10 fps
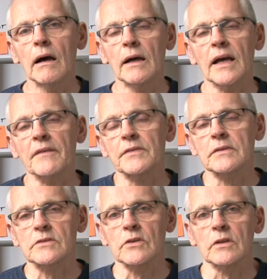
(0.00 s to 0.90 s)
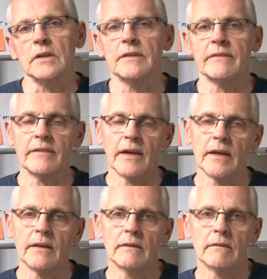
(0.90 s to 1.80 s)
after sort of like
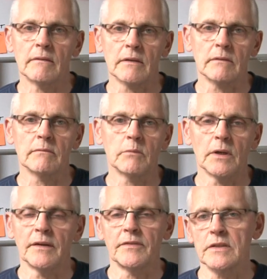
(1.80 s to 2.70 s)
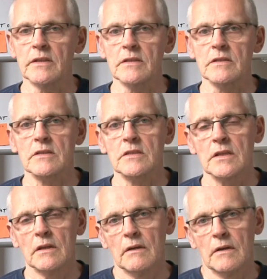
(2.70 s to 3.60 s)
10 or whatever
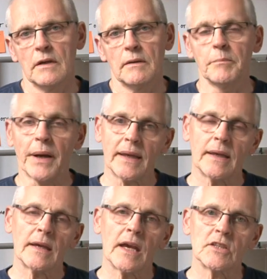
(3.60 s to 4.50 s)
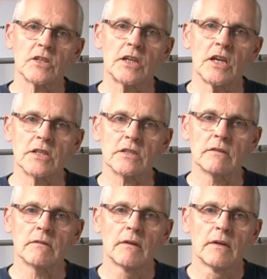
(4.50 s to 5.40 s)
years banking
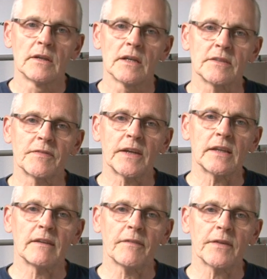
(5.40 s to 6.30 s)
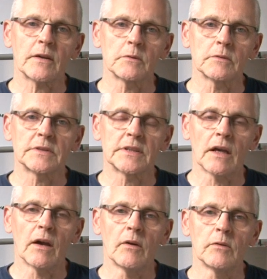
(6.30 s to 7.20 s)
education, it's very difficult to
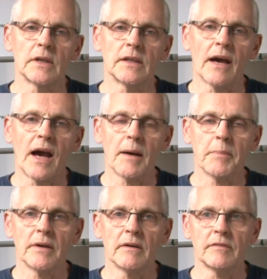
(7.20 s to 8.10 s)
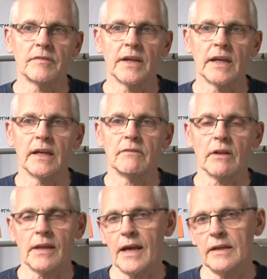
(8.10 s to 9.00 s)
get out of the habit of
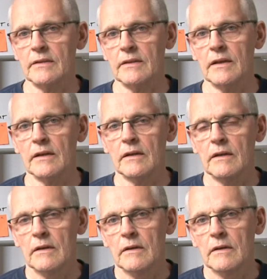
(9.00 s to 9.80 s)
relying on the